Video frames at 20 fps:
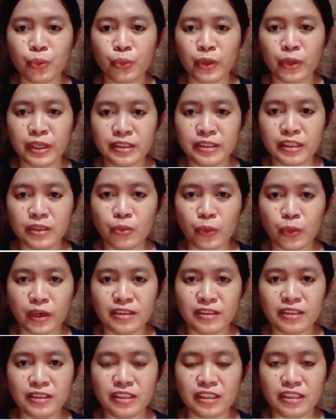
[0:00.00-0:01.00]

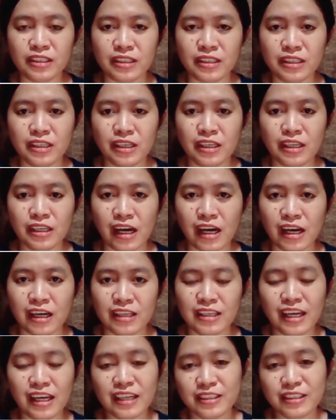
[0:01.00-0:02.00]
2020,
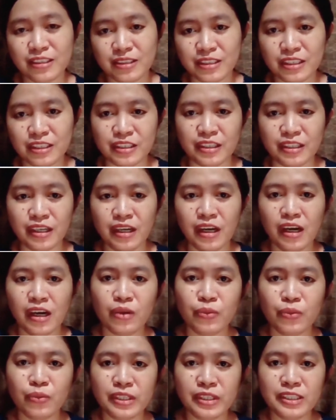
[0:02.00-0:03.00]
last year,
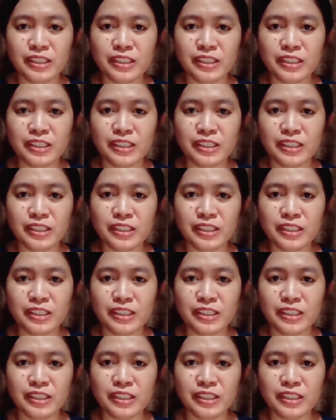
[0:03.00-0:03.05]
with